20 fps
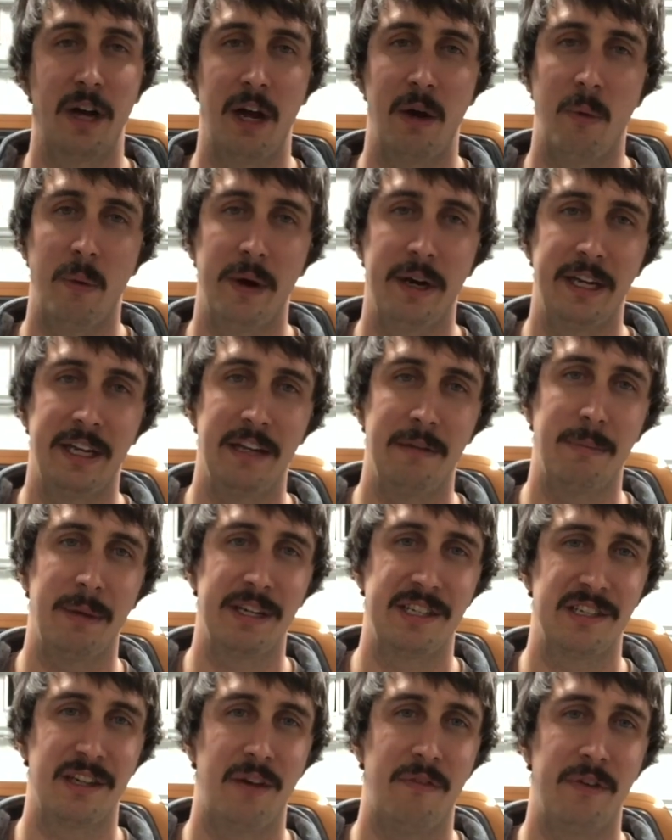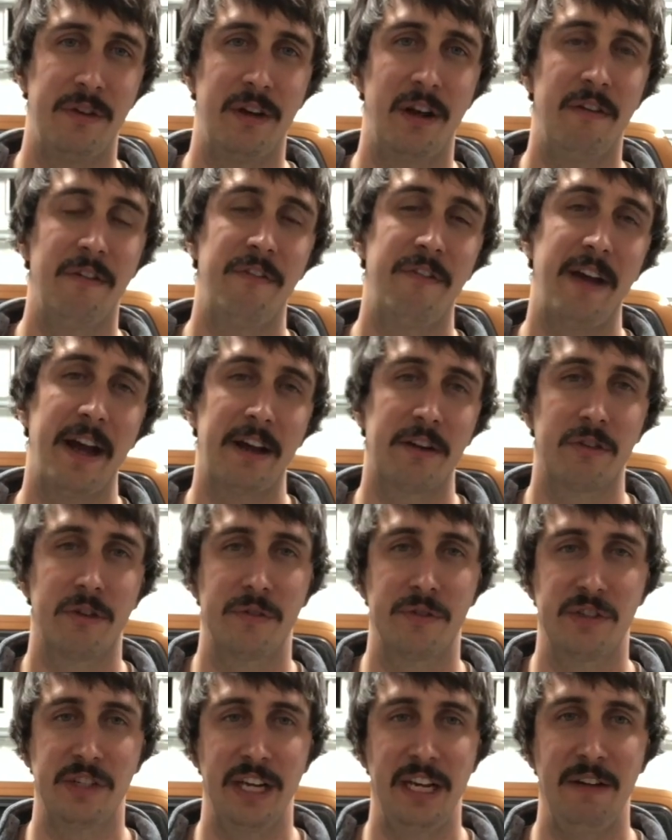I wanna give myself enough factor of
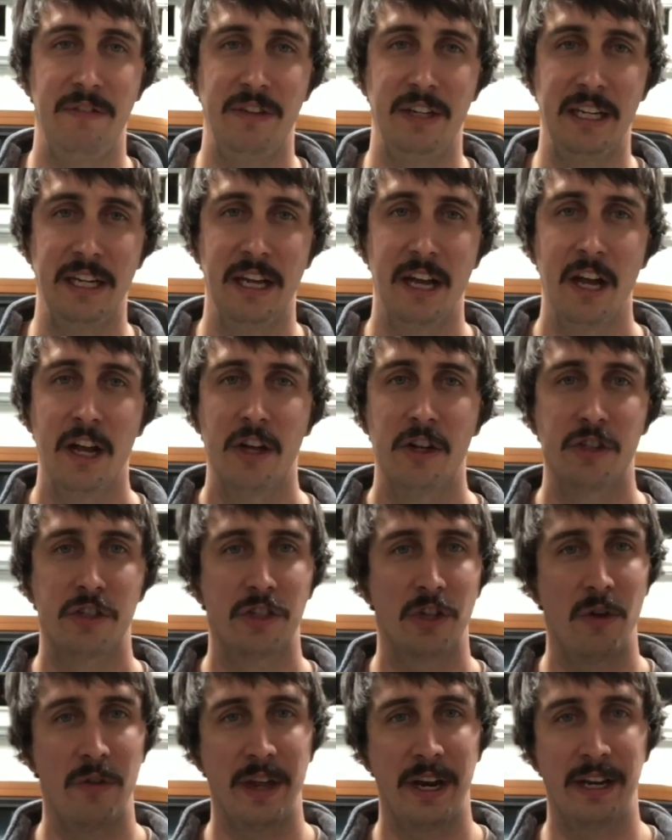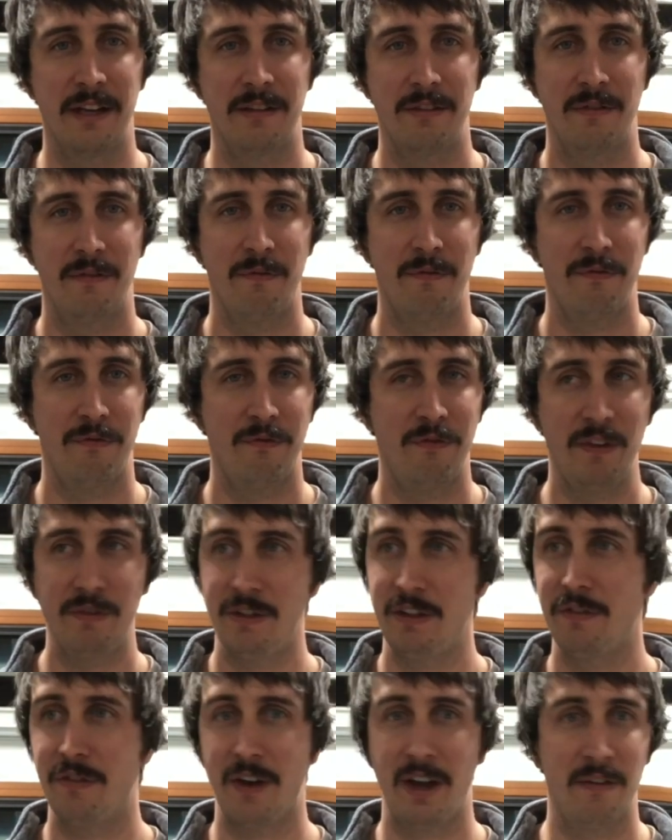safety so that at
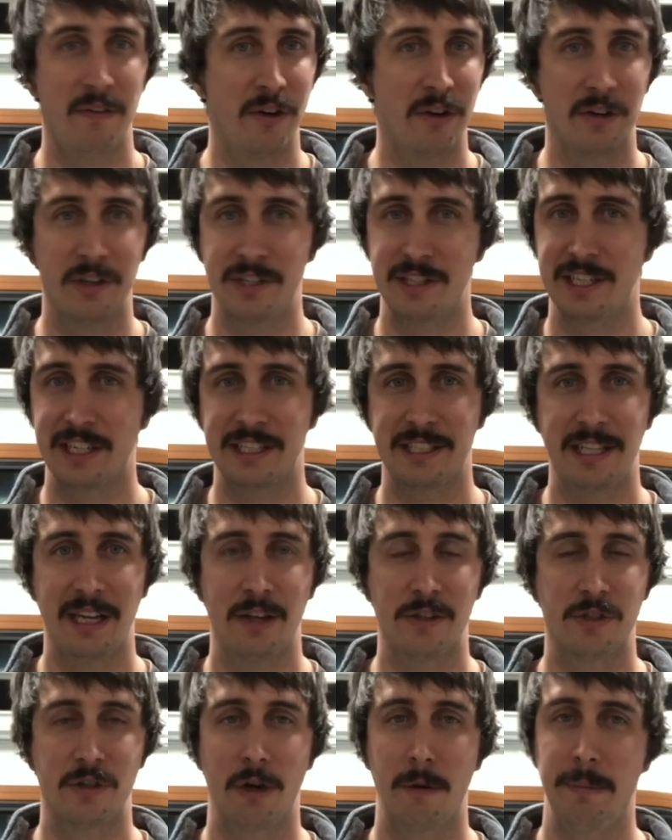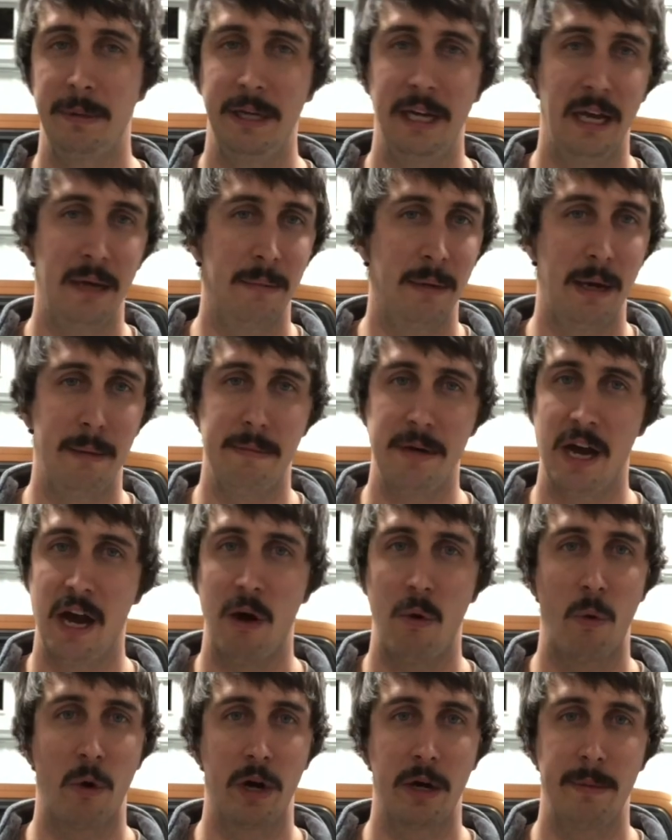5,500, 6,000 RPM, I'm
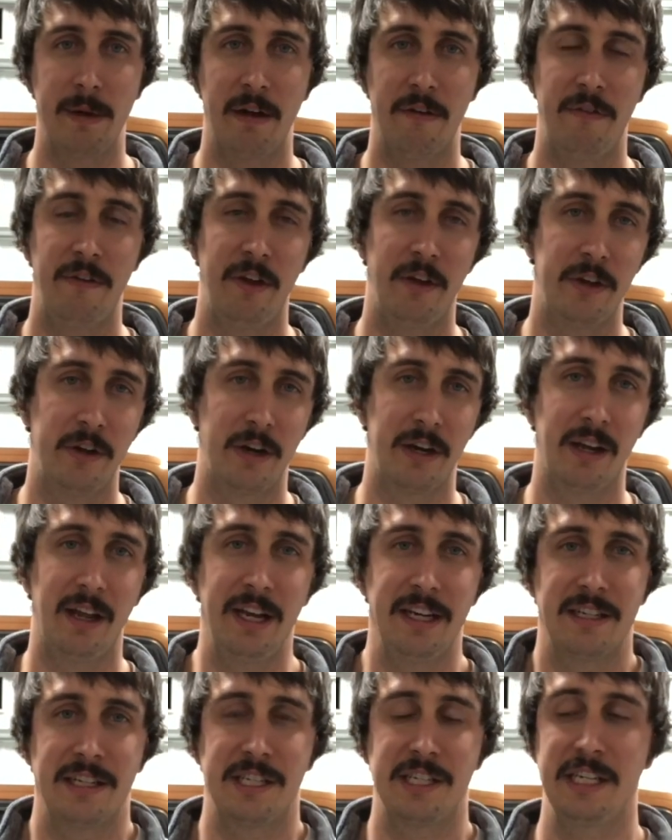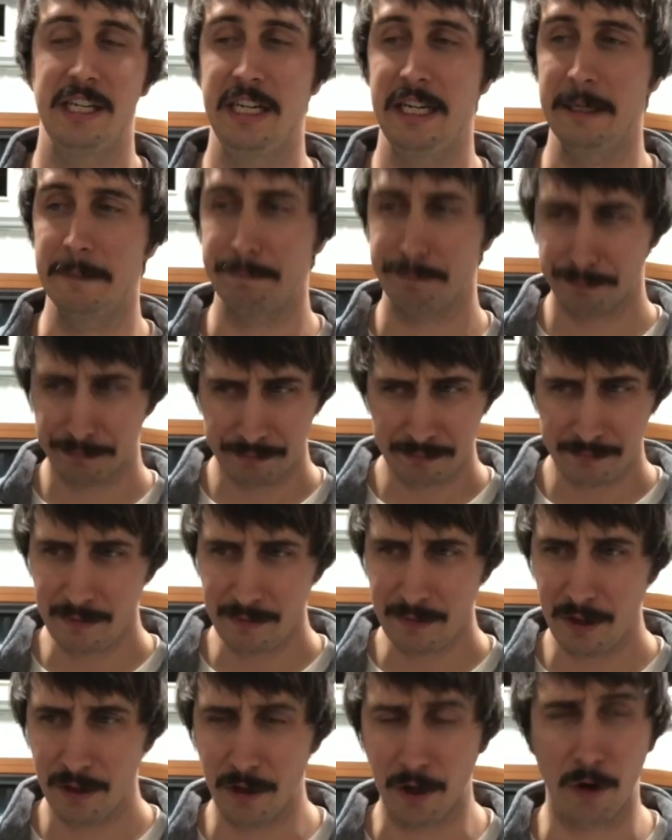not worried about failure. I'd like to see
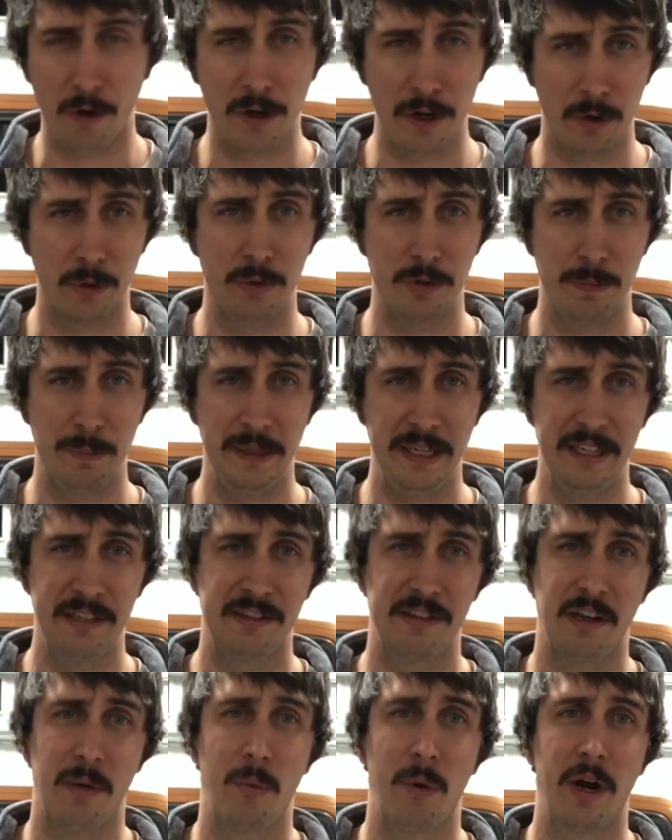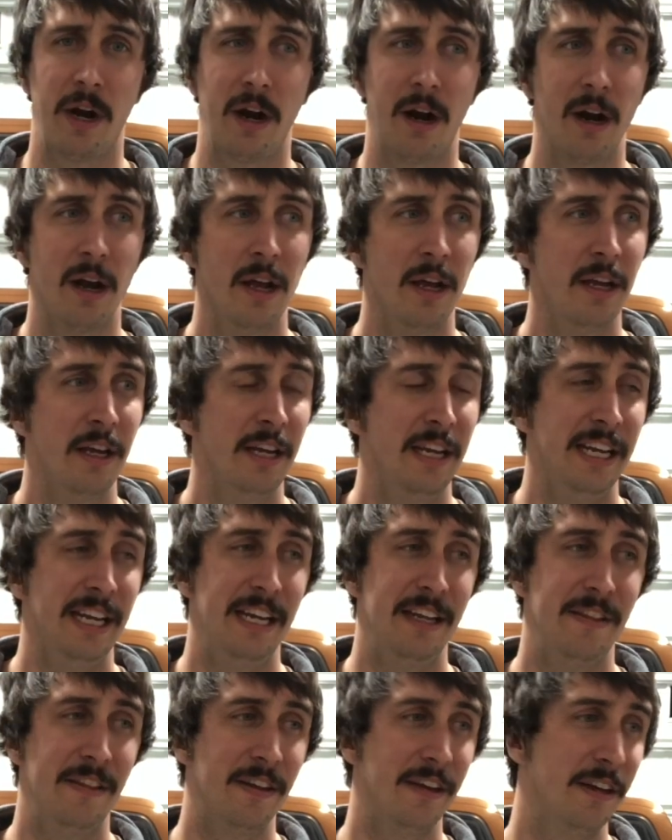the critical speed somewhere
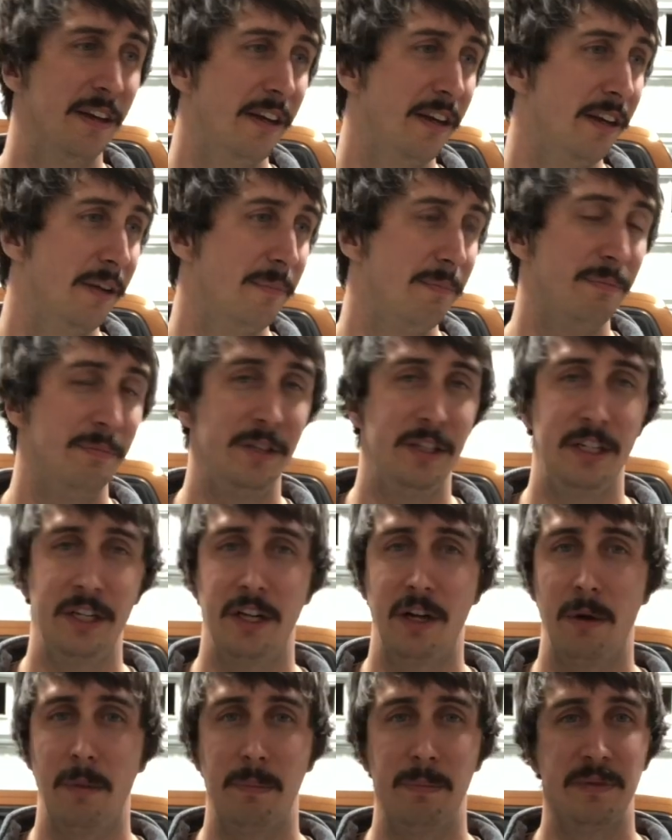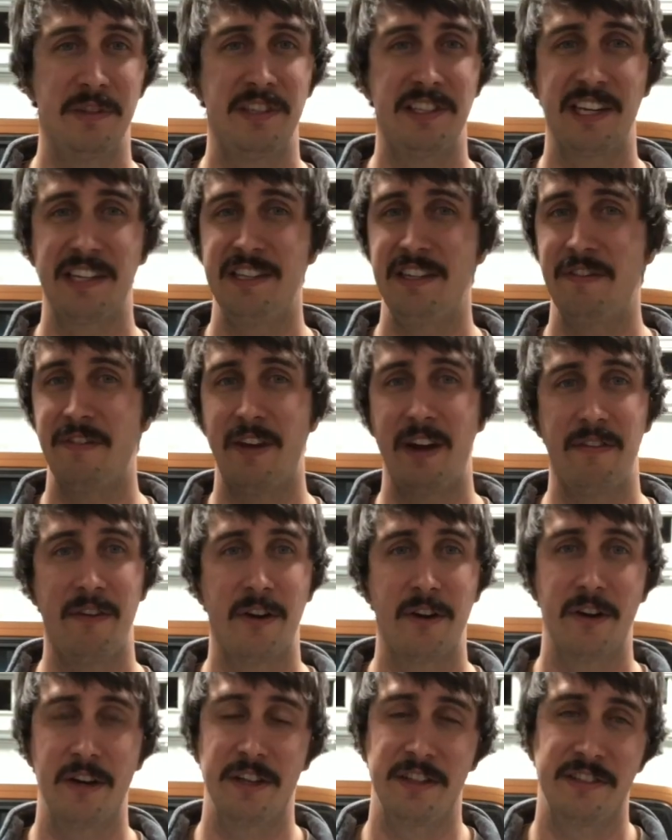in the
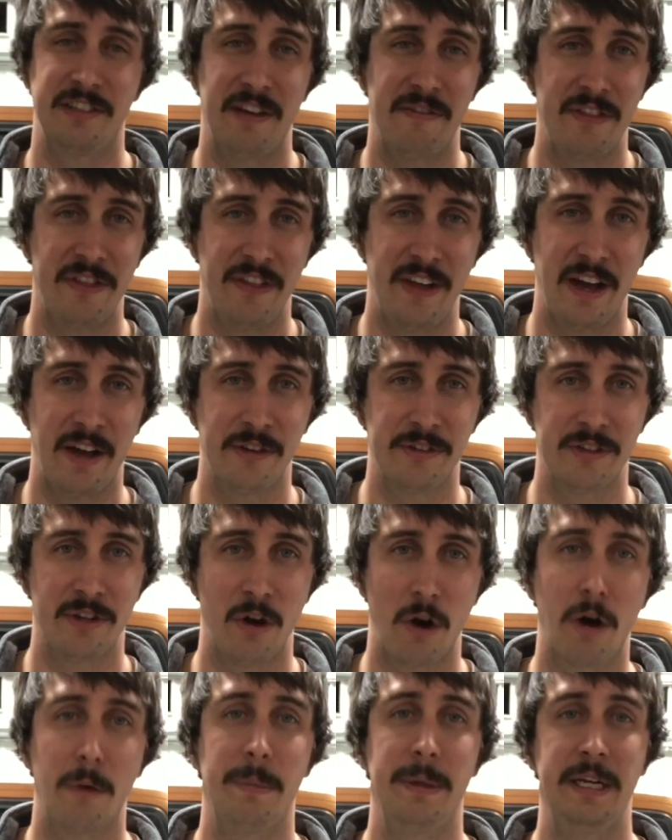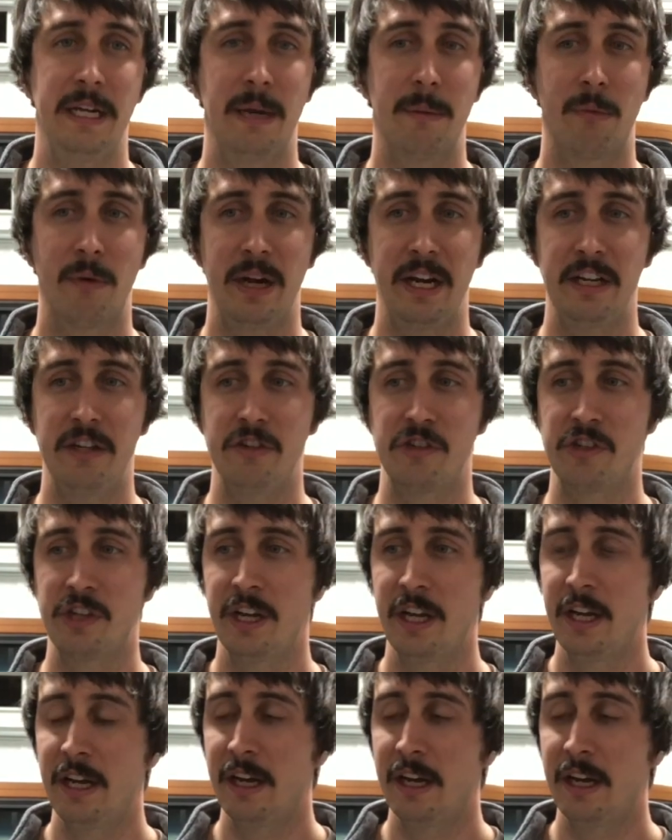6,500 to 7,000 RPM range.